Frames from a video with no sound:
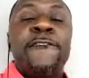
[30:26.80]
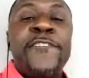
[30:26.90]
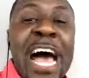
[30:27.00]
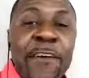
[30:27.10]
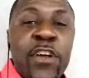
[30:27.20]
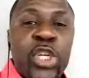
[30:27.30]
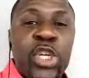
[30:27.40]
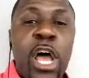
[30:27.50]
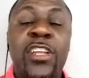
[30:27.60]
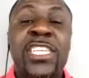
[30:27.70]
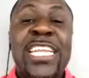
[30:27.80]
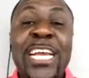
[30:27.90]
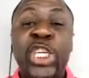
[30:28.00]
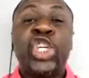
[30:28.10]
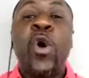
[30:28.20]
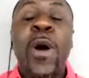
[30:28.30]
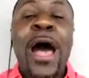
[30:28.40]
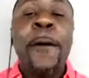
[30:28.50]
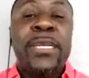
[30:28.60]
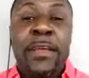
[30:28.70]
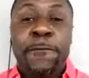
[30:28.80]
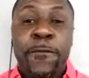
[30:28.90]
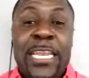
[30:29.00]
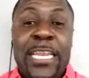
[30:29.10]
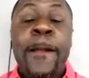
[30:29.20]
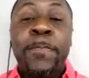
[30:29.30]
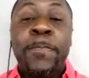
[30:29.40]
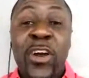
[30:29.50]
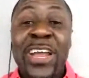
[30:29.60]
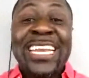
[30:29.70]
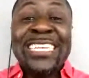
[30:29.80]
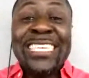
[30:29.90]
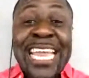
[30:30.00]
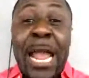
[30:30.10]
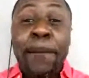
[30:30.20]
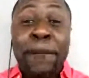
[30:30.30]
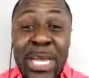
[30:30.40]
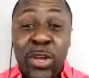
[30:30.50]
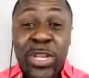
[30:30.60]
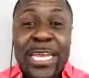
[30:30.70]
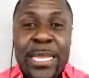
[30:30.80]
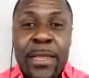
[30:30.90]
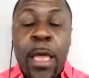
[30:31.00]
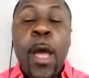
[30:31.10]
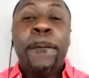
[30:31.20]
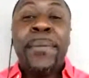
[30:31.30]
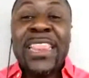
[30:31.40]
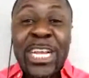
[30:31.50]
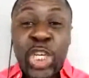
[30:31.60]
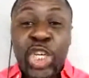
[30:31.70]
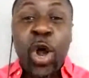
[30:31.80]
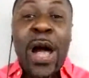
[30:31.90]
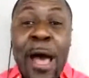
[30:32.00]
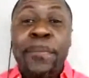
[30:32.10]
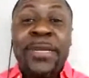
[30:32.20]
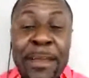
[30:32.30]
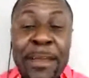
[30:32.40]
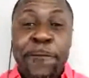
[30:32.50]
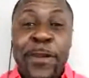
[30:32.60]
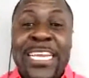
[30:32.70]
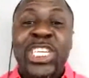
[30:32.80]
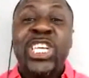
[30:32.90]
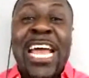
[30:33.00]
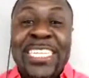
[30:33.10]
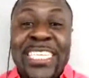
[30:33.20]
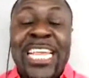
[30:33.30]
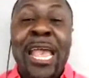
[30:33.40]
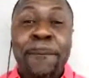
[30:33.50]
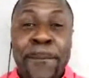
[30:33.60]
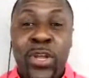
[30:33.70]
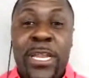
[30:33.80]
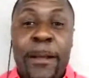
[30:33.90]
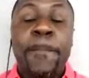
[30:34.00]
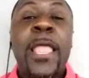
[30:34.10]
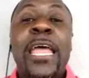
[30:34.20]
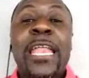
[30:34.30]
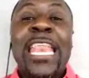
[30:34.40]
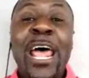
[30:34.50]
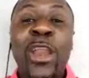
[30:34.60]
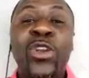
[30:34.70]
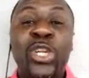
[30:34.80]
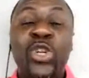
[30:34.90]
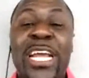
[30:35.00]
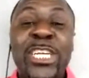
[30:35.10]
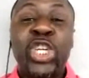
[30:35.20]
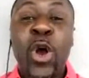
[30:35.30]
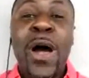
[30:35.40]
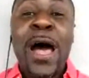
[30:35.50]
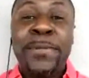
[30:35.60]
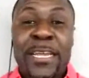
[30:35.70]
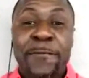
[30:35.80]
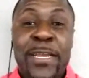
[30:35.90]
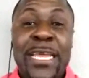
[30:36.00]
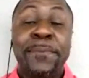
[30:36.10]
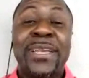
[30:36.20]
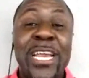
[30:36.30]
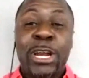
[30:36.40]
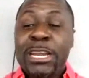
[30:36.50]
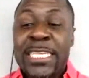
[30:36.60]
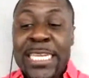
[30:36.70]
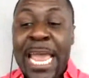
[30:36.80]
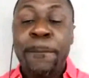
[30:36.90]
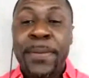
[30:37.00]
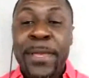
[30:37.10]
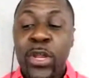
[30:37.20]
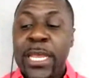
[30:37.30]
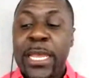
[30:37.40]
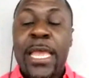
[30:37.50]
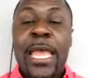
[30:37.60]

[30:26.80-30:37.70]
$500, they show up differently. They're in the same building, but they show up differently to that same building. Not only do they show up differently, but they're in the same building